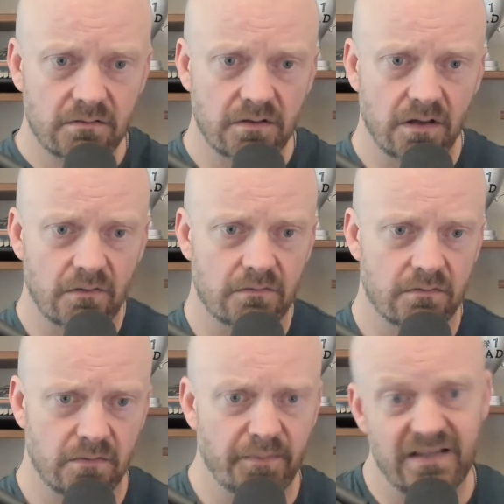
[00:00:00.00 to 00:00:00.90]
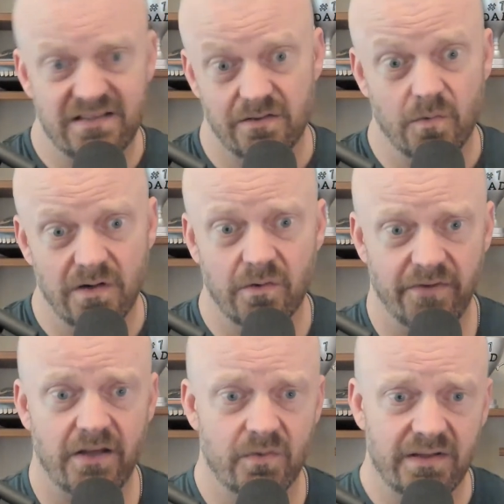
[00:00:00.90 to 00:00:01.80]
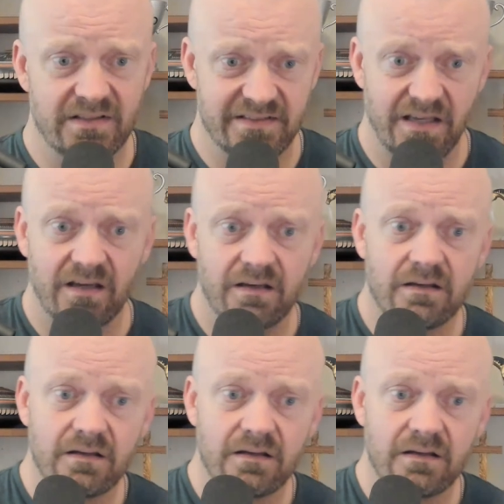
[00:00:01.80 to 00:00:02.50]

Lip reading: We might still want to evaluate the zinc